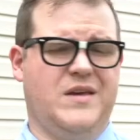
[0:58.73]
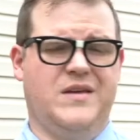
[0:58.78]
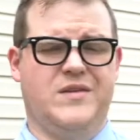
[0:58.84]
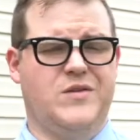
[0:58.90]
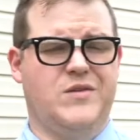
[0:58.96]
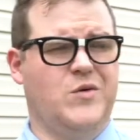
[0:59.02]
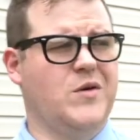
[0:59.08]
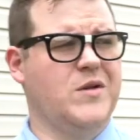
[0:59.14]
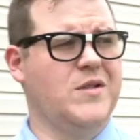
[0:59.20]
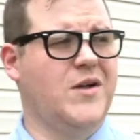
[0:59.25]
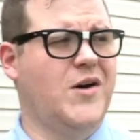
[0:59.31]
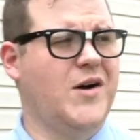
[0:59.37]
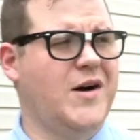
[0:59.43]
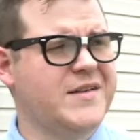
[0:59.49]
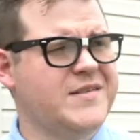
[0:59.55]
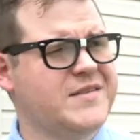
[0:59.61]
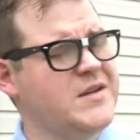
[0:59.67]
Your
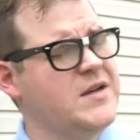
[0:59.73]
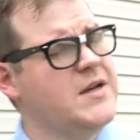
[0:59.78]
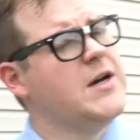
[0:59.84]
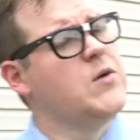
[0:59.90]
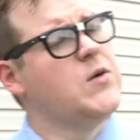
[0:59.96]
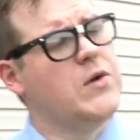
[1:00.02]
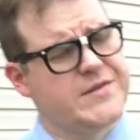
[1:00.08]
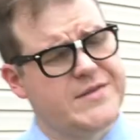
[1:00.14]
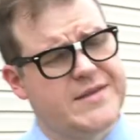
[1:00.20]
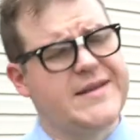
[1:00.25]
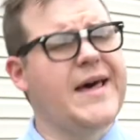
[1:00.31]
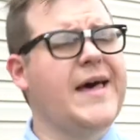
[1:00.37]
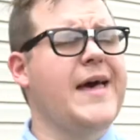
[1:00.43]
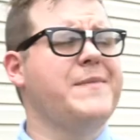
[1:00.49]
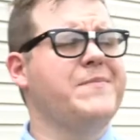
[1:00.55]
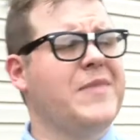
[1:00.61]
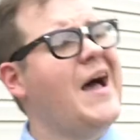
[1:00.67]
loss. Well,
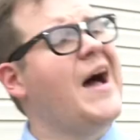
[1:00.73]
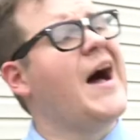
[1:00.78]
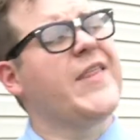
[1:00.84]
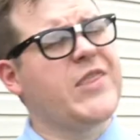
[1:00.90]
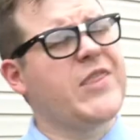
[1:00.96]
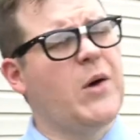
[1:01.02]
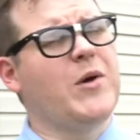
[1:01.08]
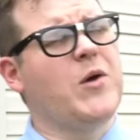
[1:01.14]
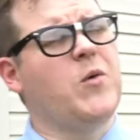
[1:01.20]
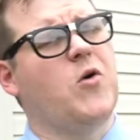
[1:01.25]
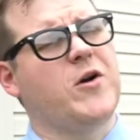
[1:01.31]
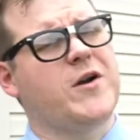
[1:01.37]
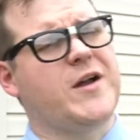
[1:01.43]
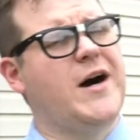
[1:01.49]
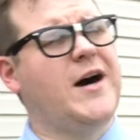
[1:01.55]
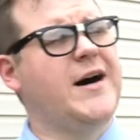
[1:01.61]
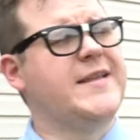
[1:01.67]
today, I thought we'd
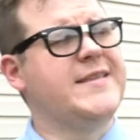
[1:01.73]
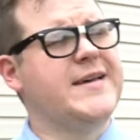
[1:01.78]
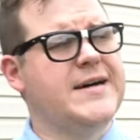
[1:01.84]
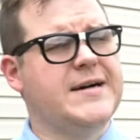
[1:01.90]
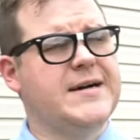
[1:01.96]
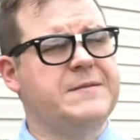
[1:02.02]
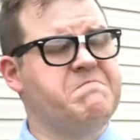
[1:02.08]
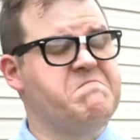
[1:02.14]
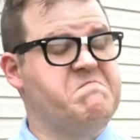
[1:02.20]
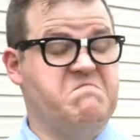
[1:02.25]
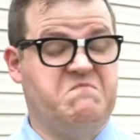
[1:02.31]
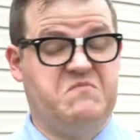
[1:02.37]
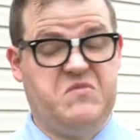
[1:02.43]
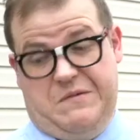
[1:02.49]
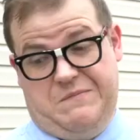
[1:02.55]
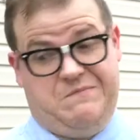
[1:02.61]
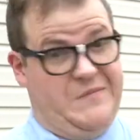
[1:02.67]
work on,
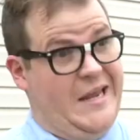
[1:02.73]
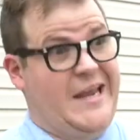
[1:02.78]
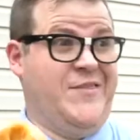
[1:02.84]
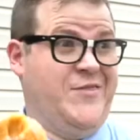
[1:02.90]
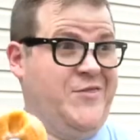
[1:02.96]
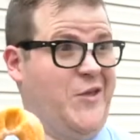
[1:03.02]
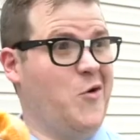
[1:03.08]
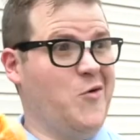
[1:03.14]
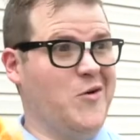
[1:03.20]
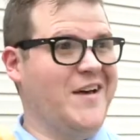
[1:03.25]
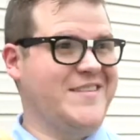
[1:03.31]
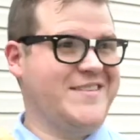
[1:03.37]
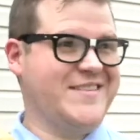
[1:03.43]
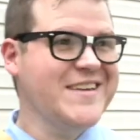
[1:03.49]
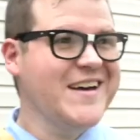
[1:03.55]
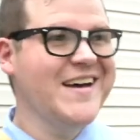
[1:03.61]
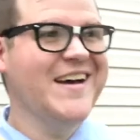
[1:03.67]
eating donuts.